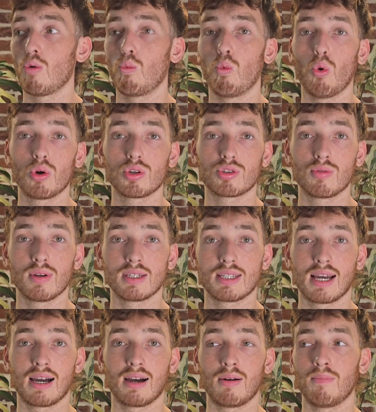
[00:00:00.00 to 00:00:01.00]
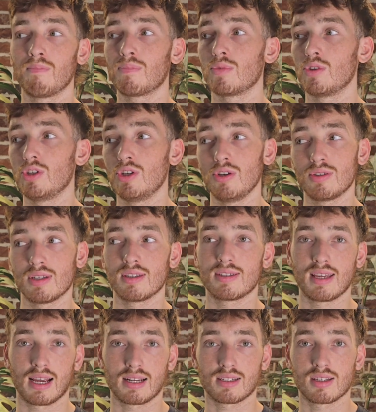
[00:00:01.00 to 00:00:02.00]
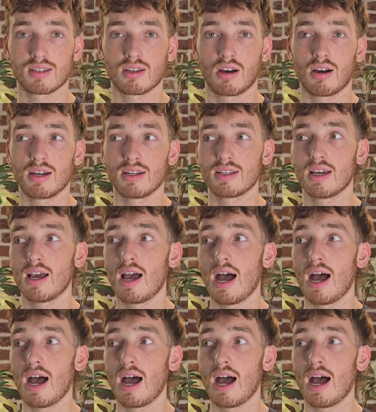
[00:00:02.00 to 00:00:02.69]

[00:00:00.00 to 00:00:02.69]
water it down, use insecticide,